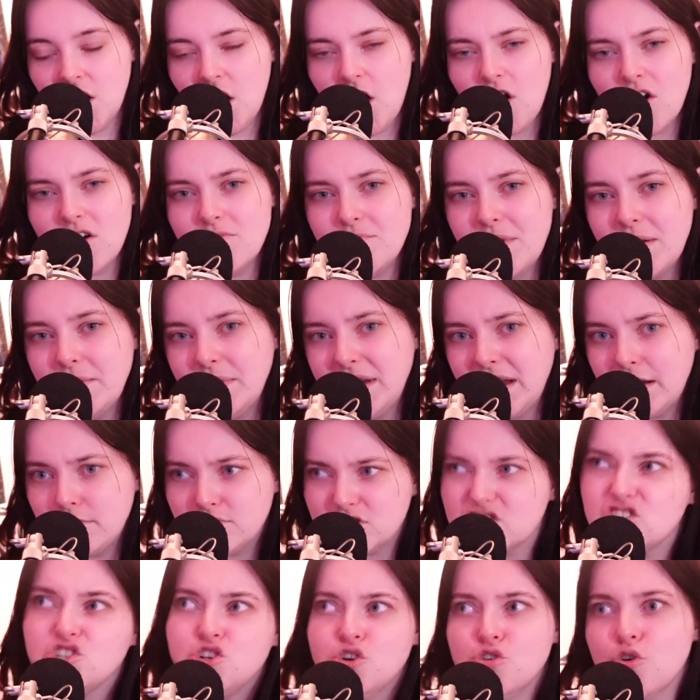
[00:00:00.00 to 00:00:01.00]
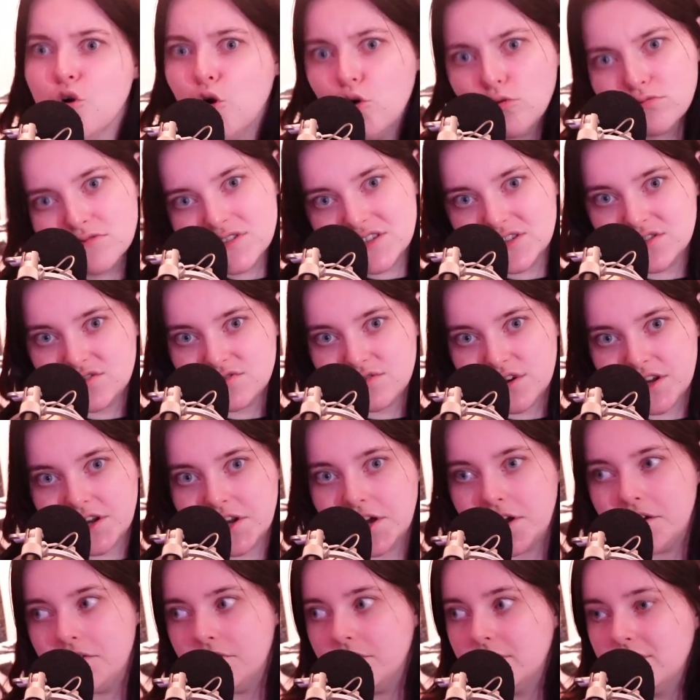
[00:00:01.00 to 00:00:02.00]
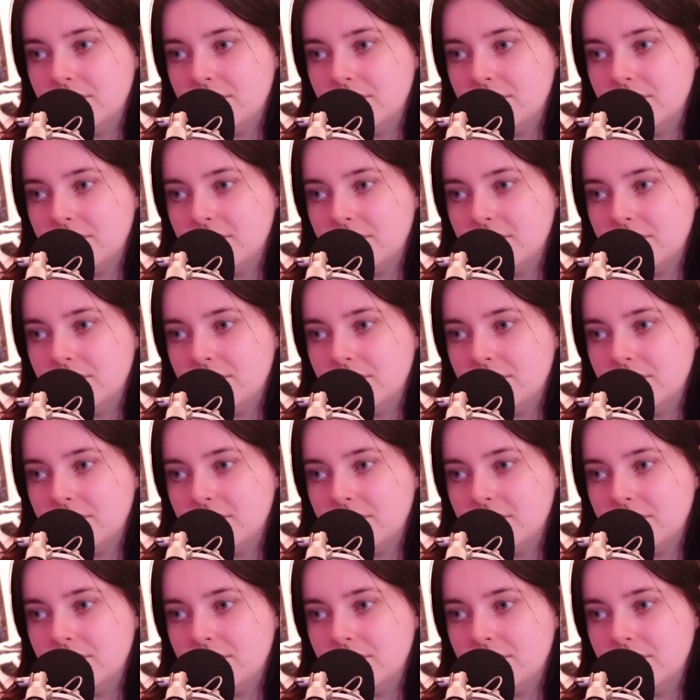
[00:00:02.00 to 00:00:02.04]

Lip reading: or maybe I was too old to do it now,